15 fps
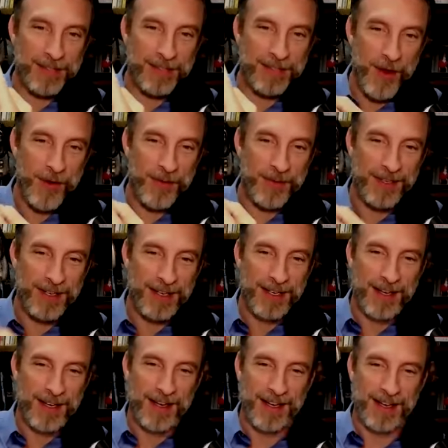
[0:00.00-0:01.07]
phone?
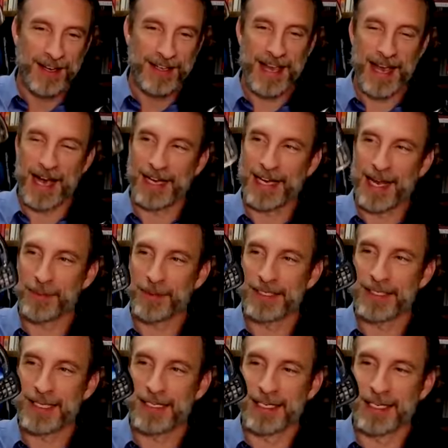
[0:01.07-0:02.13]
Yeah, I kept
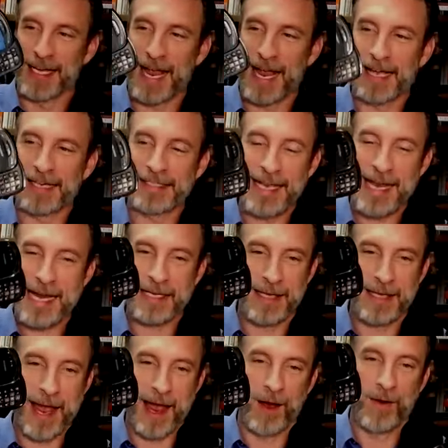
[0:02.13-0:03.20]
this as an antique
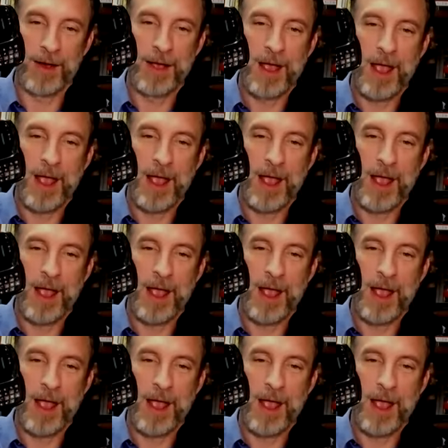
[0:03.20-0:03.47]
now.